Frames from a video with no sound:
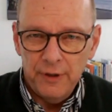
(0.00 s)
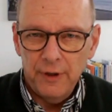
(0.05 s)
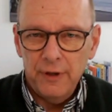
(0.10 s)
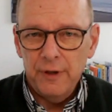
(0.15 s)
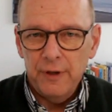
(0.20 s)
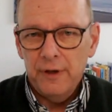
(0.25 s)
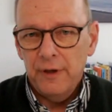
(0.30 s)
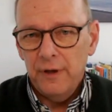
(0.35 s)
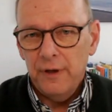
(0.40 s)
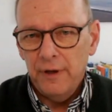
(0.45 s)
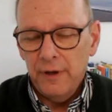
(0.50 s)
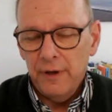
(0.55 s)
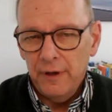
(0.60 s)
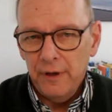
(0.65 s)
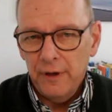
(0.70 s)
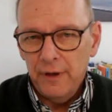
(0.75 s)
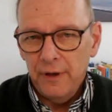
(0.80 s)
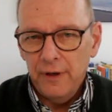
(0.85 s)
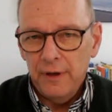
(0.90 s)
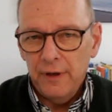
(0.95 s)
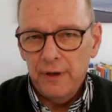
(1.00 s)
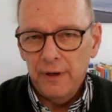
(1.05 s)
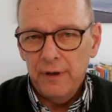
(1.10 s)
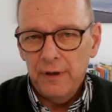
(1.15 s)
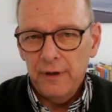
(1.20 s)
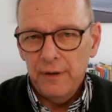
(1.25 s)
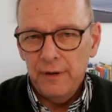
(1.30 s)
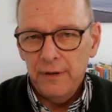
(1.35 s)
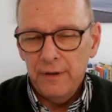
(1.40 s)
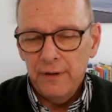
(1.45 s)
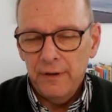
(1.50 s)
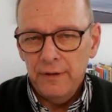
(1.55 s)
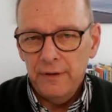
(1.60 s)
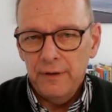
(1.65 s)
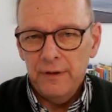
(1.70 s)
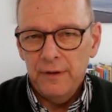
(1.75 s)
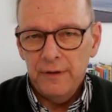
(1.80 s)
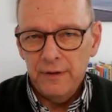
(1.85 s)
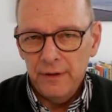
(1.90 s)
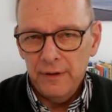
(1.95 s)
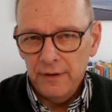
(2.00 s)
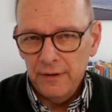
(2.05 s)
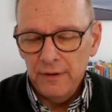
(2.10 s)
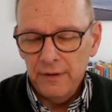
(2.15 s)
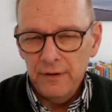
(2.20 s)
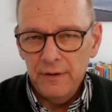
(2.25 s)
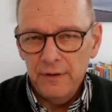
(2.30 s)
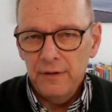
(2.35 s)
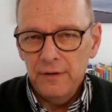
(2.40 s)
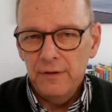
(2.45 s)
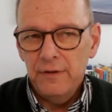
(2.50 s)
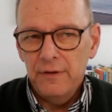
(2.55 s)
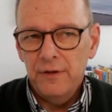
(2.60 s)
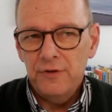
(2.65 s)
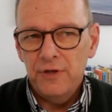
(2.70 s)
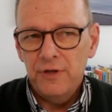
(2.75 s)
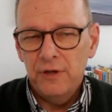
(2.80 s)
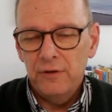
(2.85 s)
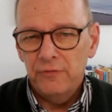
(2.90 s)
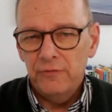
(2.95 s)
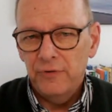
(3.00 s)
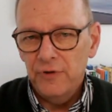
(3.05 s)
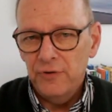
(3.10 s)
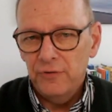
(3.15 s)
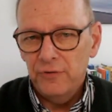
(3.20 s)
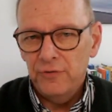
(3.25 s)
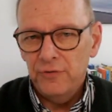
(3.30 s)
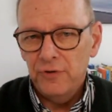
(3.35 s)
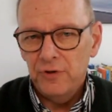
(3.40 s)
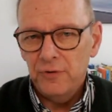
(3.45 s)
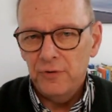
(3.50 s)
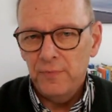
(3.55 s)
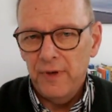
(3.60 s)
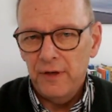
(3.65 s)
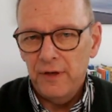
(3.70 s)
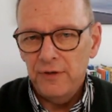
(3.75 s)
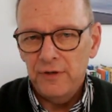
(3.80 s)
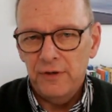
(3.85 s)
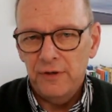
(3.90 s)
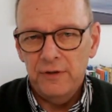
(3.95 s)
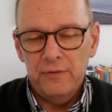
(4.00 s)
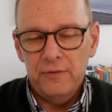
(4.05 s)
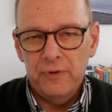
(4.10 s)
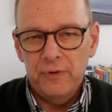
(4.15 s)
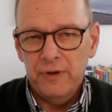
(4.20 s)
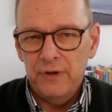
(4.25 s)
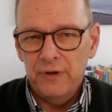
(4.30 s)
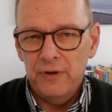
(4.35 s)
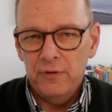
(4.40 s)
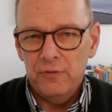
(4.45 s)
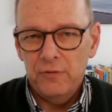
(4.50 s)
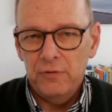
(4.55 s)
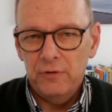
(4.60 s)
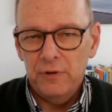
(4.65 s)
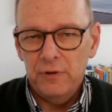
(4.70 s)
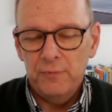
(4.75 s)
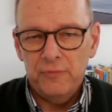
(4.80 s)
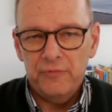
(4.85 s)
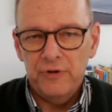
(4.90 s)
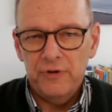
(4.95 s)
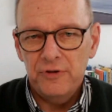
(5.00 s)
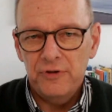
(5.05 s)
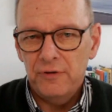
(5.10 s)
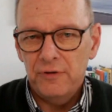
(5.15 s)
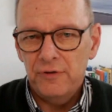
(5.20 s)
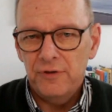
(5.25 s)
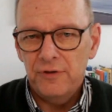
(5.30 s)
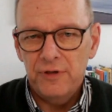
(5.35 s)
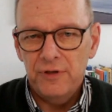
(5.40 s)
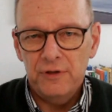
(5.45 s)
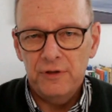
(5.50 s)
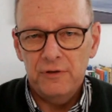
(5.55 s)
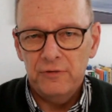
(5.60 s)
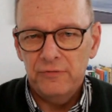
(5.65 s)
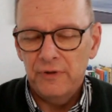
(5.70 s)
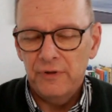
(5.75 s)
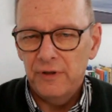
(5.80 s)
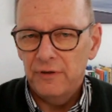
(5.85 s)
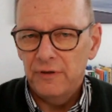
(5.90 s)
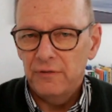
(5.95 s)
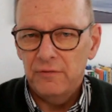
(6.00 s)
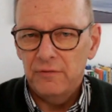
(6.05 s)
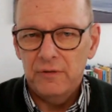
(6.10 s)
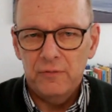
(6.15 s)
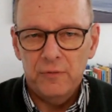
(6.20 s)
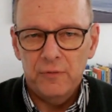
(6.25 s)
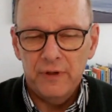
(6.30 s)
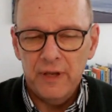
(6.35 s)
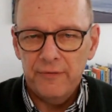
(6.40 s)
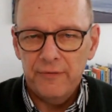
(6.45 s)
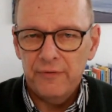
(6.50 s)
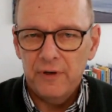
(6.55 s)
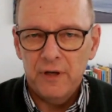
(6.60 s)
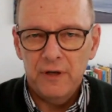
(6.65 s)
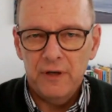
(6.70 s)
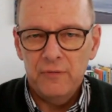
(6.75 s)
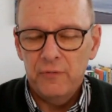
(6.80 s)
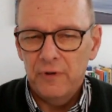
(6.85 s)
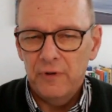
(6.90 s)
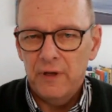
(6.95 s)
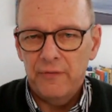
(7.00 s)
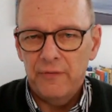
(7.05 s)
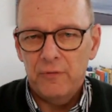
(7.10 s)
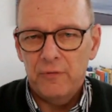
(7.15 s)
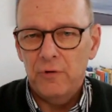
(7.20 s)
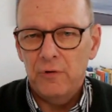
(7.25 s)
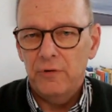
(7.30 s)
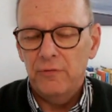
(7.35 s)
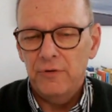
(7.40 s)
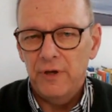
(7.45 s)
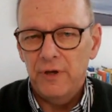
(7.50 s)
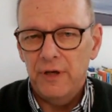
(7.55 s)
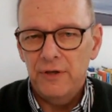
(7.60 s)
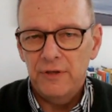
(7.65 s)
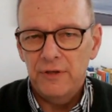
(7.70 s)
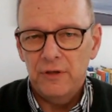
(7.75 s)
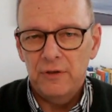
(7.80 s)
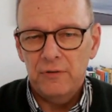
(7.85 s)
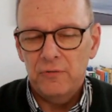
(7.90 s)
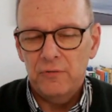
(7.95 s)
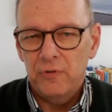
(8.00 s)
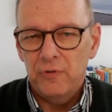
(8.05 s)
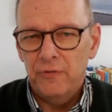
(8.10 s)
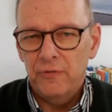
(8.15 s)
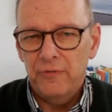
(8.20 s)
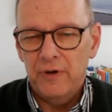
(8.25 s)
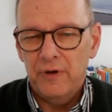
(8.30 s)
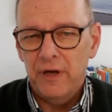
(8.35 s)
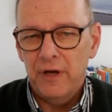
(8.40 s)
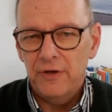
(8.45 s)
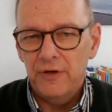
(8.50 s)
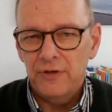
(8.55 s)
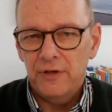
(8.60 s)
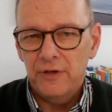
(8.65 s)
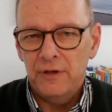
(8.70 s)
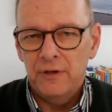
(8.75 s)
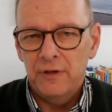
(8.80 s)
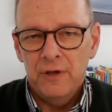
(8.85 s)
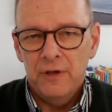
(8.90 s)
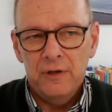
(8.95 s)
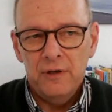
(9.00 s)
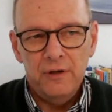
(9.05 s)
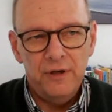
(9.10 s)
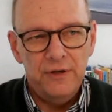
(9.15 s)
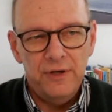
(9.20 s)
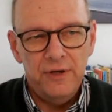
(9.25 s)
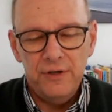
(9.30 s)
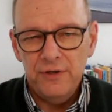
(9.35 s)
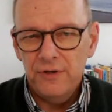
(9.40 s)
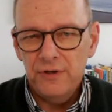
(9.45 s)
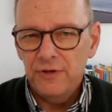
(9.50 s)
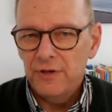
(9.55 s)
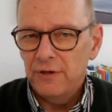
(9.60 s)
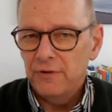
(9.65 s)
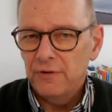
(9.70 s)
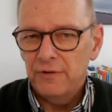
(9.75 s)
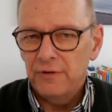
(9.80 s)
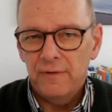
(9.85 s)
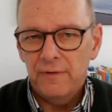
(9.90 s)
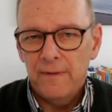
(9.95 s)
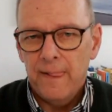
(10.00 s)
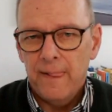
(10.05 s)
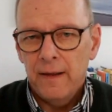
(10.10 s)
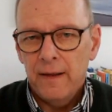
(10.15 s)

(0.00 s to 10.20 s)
the, the children you just mentioned, whether you call them crystals children or whatever connotation and qualification, indigenous children,